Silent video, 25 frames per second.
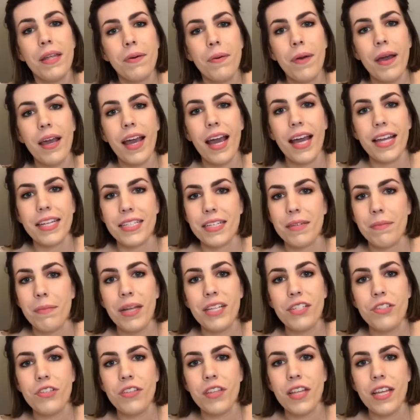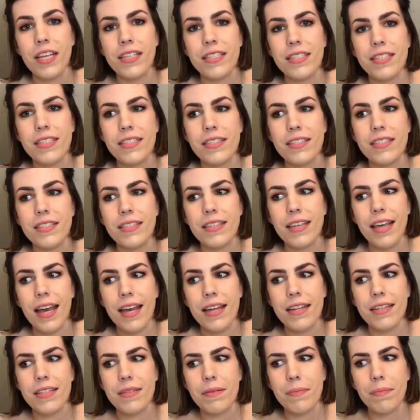way, I didn't mention this
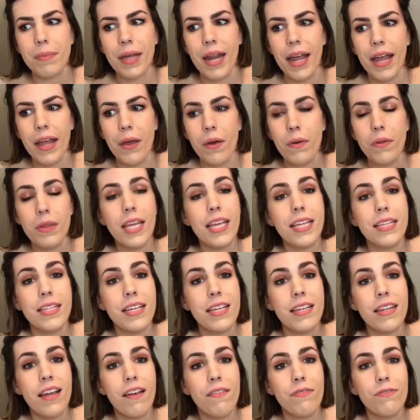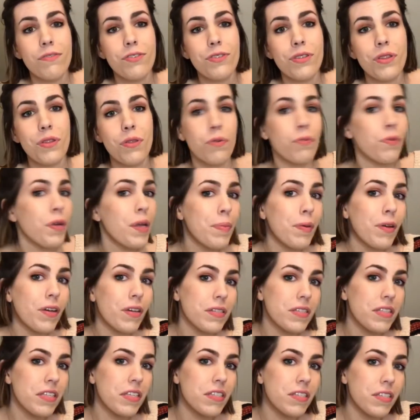yet, but I only DNF'd 3
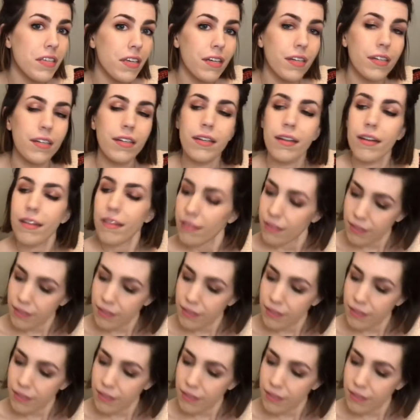books this year.